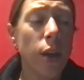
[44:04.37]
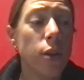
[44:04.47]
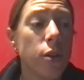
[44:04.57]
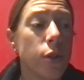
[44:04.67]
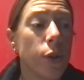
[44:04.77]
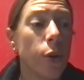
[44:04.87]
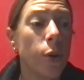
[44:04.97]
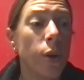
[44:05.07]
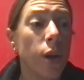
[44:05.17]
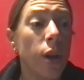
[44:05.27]

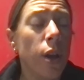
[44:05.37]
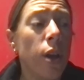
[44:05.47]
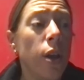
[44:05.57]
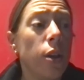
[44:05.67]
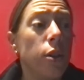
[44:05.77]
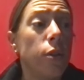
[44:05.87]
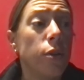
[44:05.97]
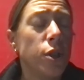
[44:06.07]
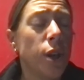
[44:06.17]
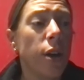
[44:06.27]
So your
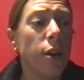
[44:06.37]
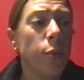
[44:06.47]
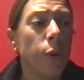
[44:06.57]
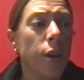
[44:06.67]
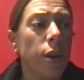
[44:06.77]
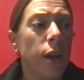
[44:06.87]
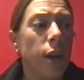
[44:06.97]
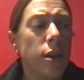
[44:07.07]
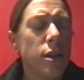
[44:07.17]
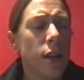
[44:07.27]
child, when
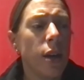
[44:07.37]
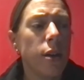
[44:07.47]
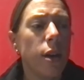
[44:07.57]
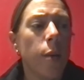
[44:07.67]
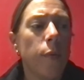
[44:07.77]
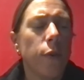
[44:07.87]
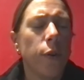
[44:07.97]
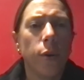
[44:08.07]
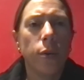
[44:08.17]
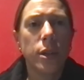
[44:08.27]
they sign up for
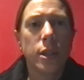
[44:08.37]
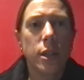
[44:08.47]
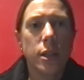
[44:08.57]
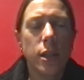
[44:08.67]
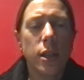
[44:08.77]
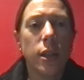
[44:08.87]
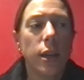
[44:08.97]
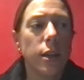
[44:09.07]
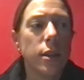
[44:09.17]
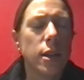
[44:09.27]
OSTC, they
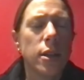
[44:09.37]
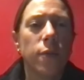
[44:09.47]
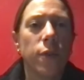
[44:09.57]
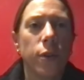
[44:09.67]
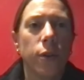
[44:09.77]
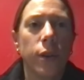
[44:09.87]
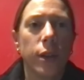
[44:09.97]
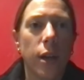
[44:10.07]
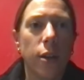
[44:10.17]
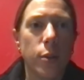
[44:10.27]
can sign up for the early
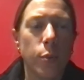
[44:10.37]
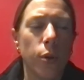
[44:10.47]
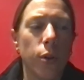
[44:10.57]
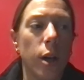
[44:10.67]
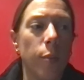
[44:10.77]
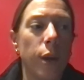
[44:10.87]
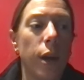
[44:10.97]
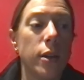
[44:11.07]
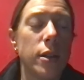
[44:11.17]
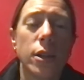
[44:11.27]
college program.
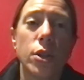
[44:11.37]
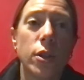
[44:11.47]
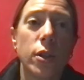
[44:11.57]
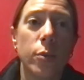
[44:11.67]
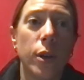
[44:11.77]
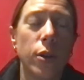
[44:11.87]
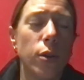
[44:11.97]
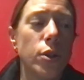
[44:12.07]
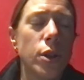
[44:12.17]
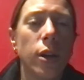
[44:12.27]
And essentially when
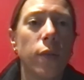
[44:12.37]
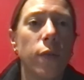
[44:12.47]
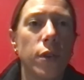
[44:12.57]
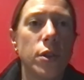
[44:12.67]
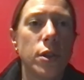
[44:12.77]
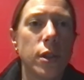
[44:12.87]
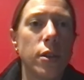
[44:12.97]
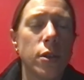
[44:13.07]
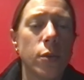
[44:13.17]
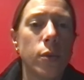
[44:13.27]
your child finishes high
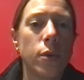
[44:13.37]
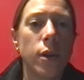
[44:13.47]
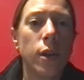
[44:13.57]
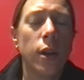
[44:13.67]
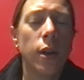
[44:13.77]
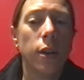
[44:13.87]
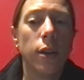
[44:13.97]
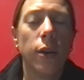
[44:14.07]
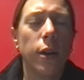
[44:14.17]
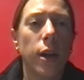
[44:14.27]
school,
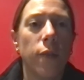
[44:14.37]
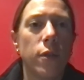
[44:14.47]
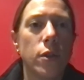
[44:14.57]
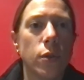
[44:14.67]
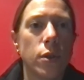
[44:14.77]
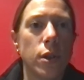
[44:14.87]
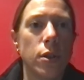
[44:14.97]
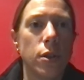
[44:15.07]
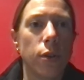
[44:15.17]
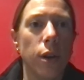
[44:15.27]
they're going to have an associate's
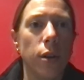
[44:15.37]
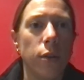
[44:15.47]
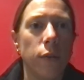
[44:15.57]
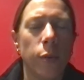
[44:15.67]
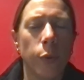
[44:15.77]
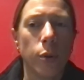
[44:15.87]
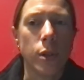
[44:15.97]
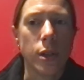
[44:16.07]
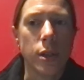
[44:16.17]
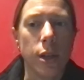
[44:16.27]
degree from
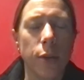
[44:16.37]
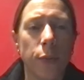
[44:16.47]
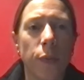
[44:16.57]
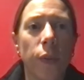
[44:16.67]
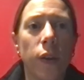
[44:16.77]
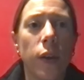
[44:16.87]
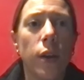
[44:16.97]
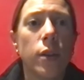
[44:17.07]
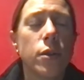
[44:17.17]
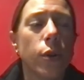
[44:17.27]
OCC.
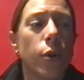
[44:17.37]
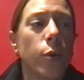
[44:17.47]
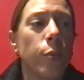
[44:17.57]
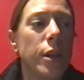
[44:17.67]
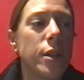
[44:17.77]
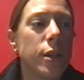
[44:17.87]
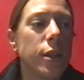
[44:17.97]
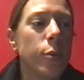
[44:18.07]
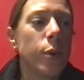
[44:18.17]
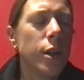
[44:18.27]
So
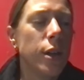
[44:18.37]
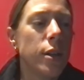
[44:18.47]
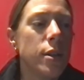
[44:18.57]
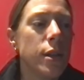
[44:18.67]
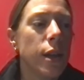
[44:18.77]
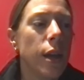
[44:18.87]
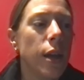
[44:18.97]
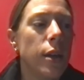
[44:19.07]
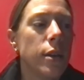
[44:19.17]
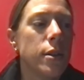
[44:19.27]
basically what it is
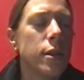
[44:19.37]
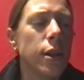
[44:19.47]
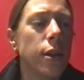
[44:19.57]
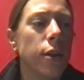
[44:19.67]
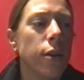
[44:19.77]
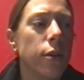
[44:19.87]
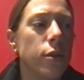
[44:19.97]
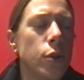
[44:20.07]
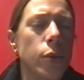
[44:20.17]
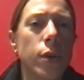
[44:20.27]
their
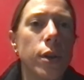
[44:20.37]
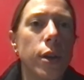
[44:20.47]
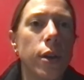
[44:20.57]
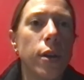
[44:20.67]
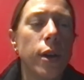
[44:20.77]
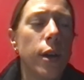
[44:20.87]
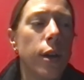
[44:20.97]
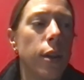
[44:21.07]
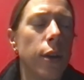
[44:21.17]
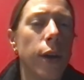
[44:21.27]
junior year,
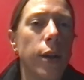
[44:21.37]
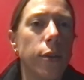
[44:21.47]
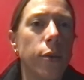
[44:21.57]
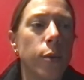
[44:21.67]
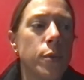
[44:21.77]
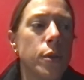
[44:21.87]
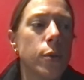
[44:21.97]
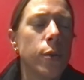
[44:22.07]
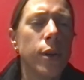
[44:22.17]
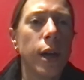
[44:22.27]
they're at their home
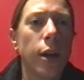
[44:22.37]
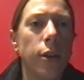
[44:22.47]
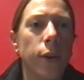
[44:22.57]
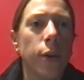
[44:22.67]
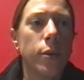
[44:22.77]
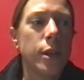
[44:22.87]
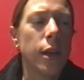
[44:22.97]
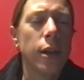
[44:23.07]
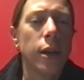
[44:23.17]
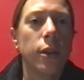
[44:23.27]
school and they're at
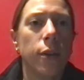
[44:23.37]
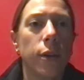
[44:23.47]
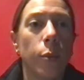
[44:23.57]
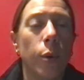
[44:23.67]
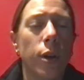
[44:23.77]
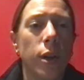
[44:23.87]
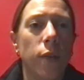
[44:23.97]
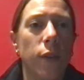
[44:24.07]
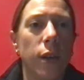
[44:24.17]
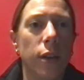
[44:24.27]
OTEC and they're in one
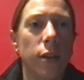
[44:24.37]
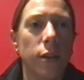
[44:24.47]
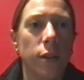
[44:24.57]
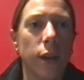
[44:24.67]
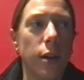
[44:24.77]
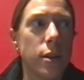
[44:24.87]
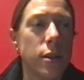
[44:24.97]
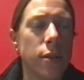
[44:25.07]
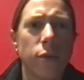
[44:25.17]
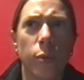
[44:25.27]
evening class.
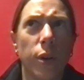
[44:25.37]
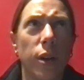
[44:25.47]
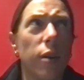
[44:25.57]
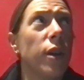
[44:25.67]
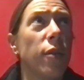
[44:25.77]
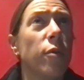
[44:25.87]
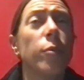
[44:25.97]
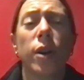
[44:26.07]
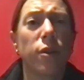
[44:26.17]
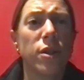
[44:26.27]
From what
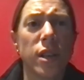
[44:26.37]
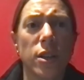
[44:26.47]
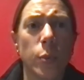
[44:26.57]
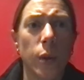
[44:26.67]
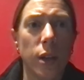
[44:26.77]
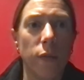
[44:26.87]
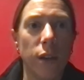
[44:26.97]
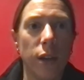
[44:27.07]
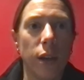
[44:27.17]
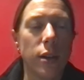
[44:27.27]
I understand, it's one
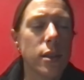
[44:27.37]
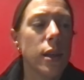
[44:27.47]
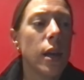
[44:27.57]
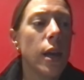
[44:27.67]
evening class.